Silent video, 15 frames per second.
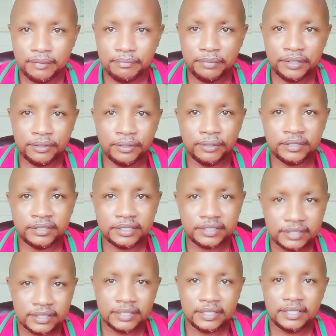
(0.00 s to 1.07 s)
because
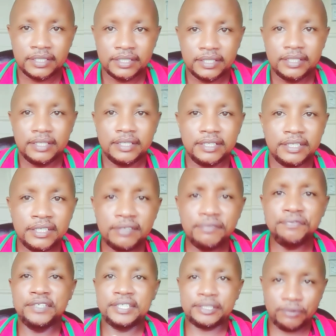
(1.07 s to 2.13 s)

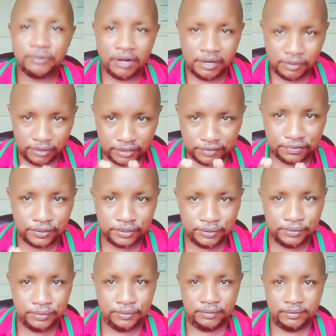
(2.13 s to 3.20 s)
if it were not for
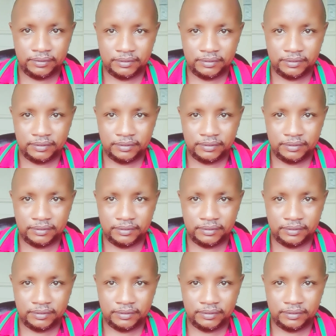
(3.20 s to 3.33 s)
you,